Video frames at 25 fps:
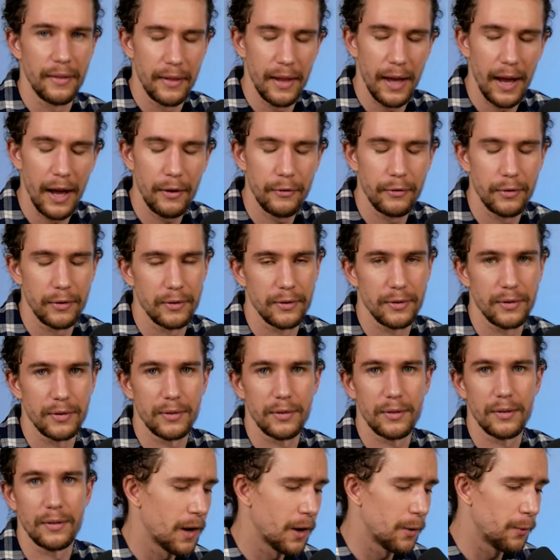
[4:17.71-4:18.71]
the heavens.
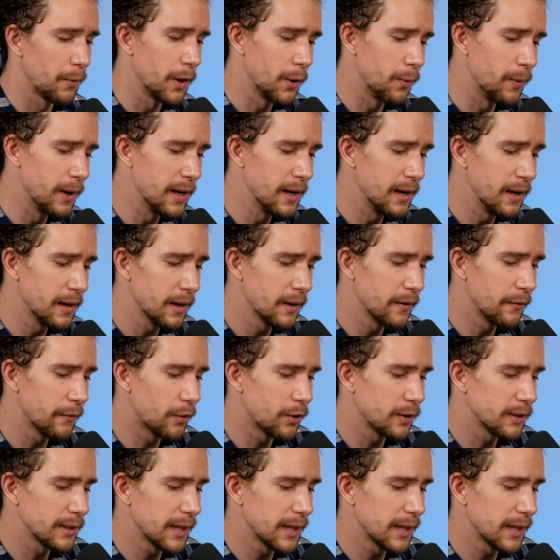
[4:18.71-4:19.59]
We read in verse